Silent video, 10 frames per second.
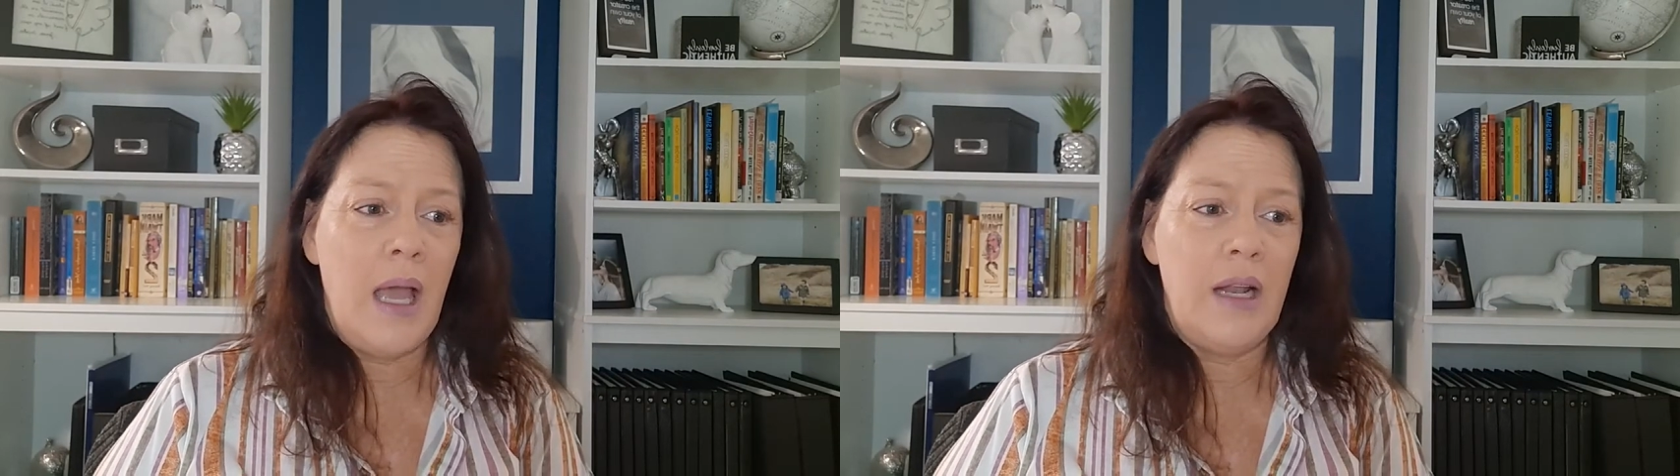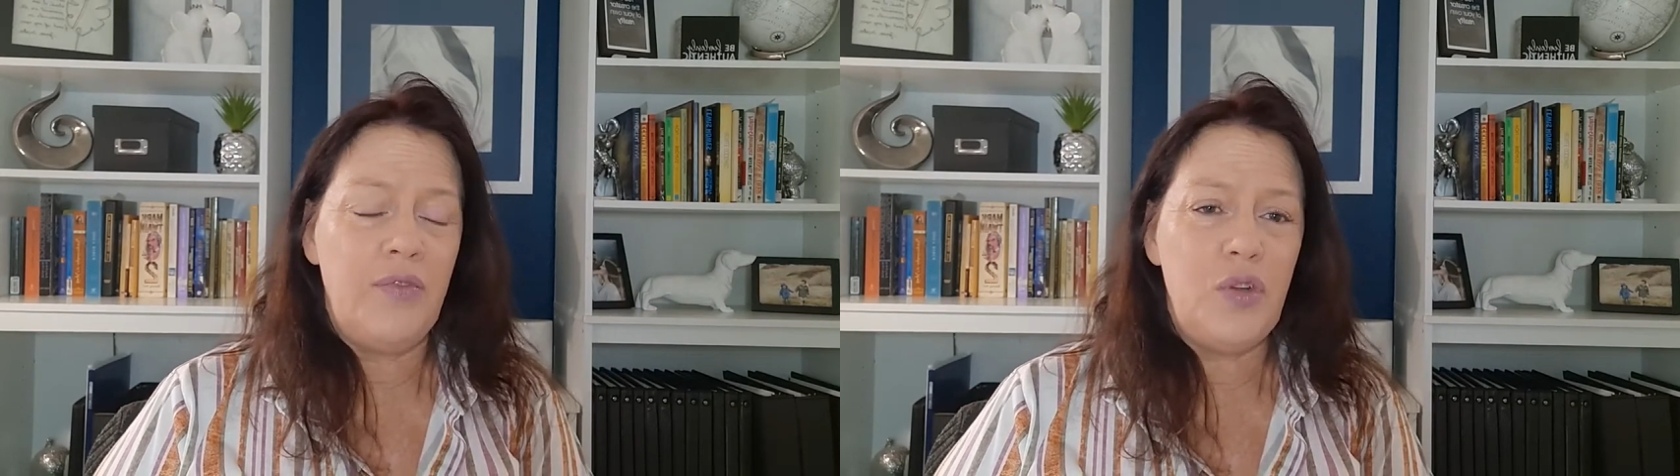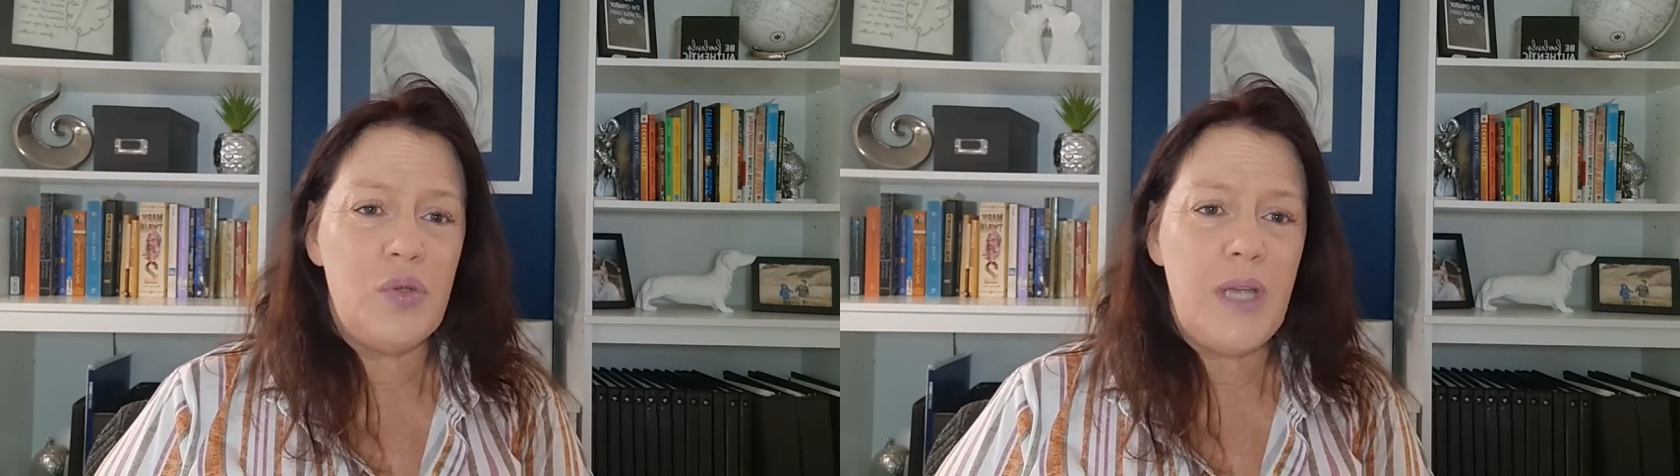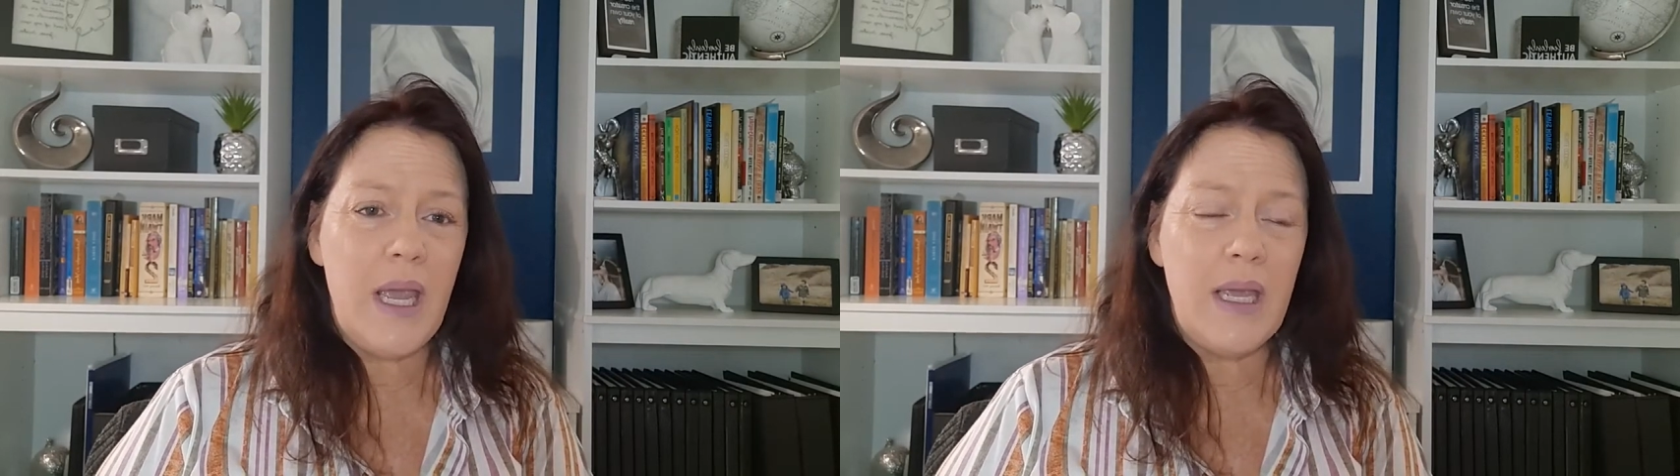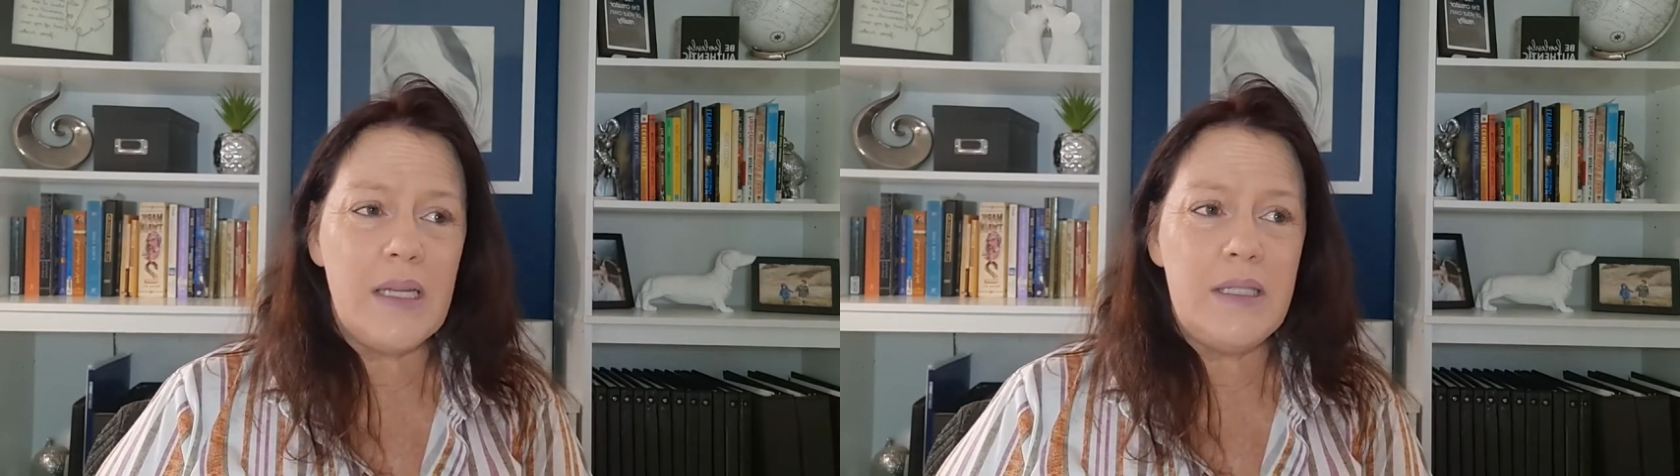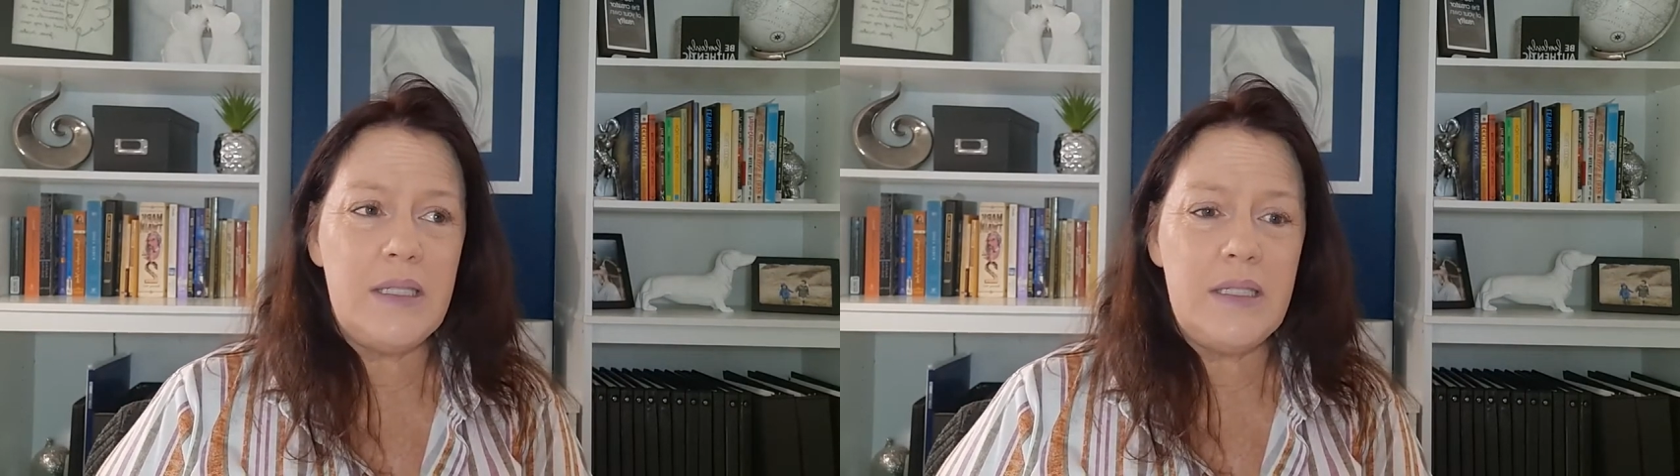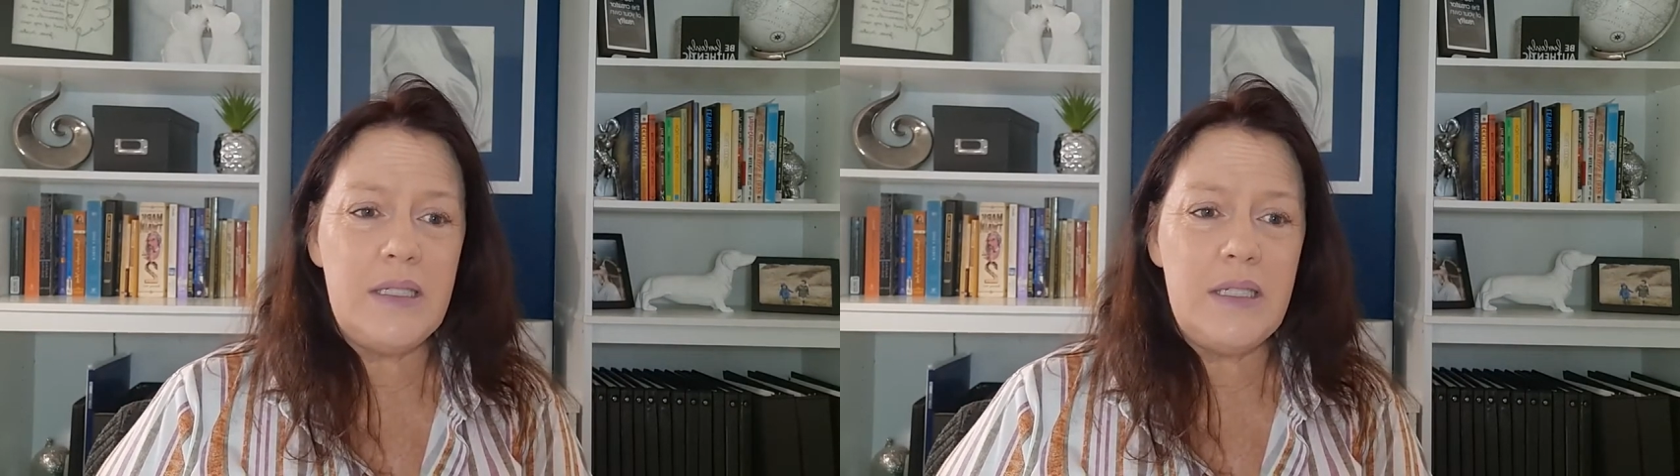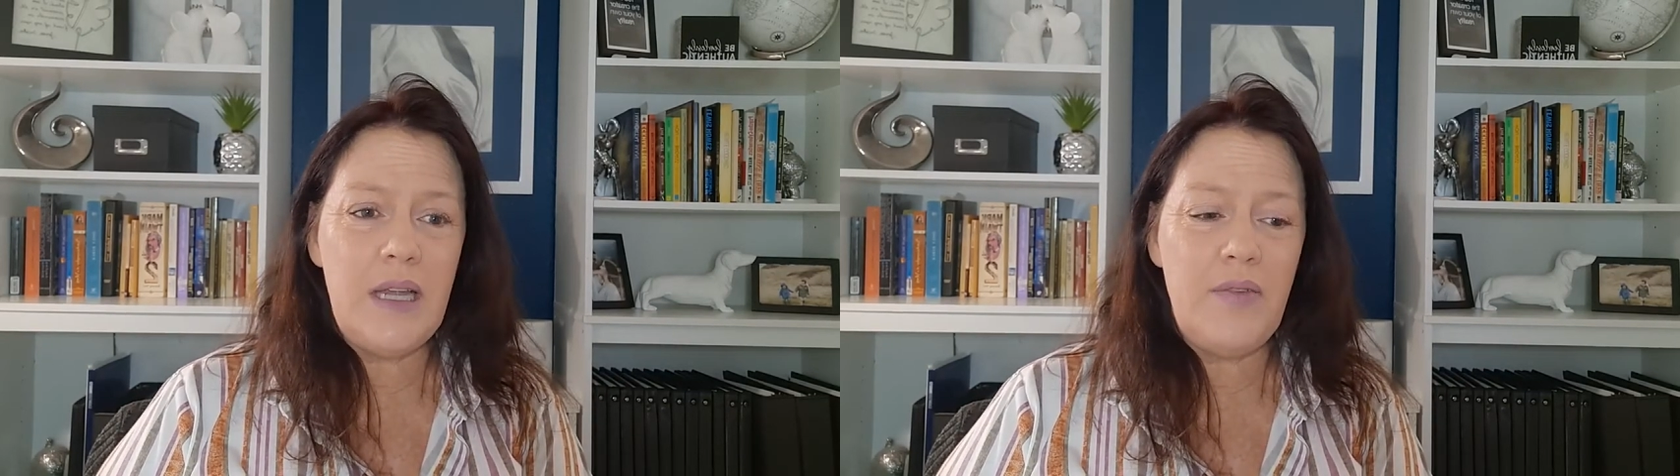If you take a,
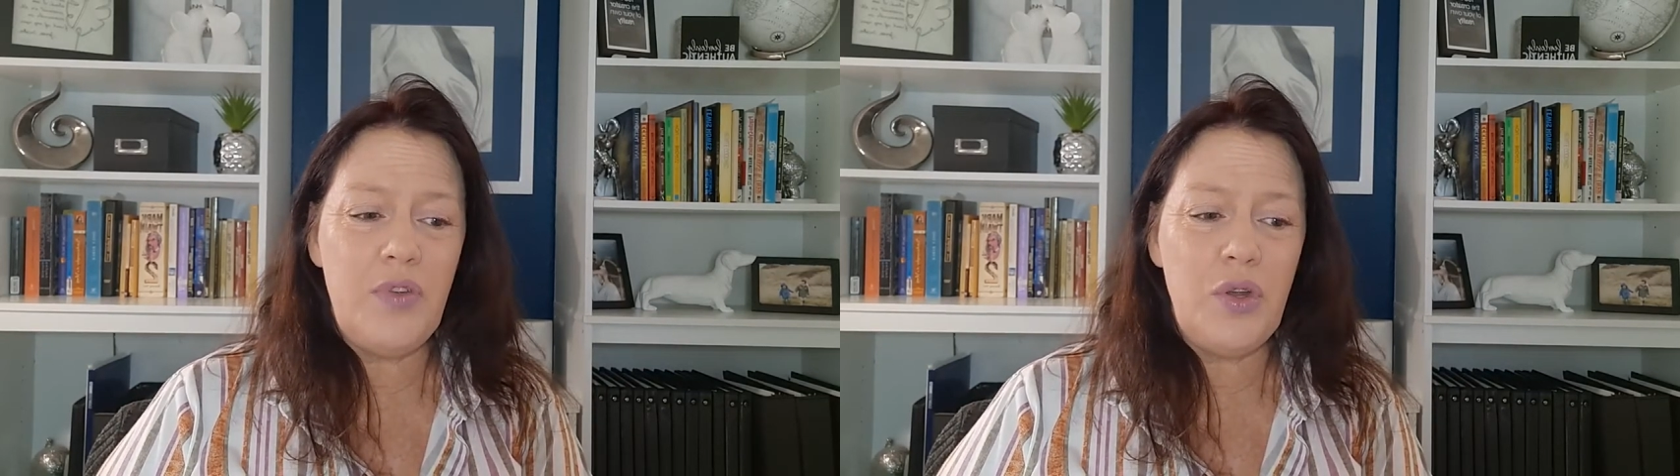if